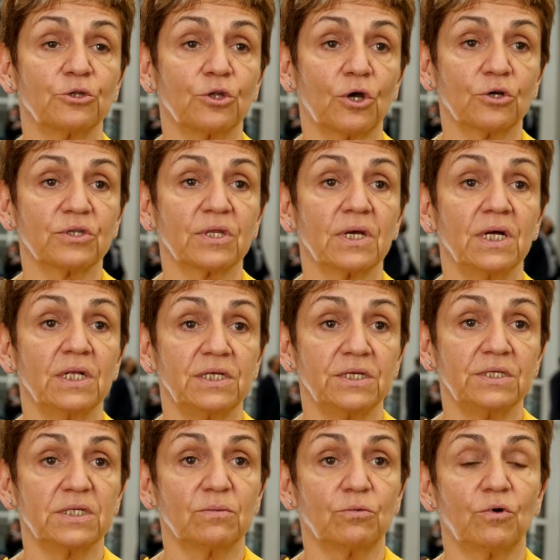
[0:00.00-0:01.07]
not
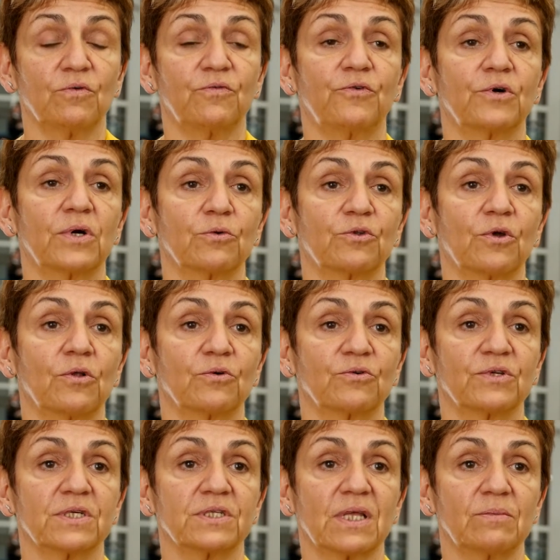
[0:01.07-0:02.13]
eligible for
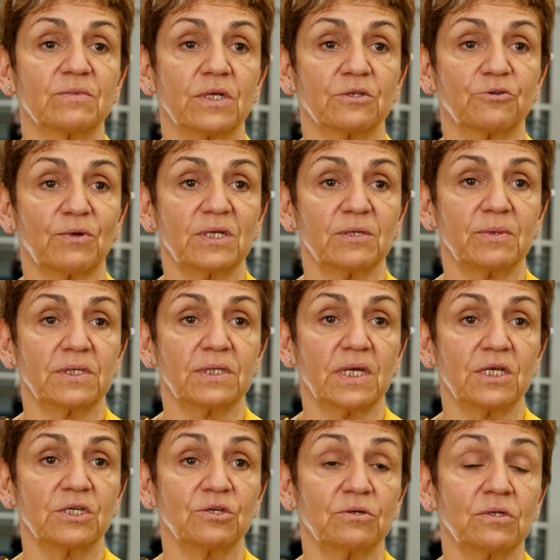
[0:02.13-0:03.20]
autologous stem cell
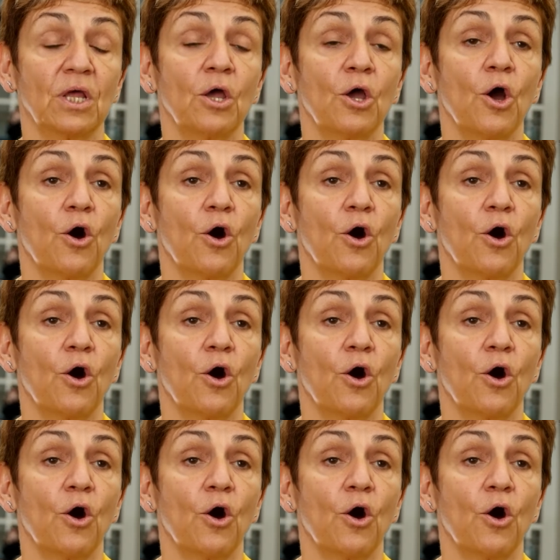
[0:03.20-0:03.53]
transplantation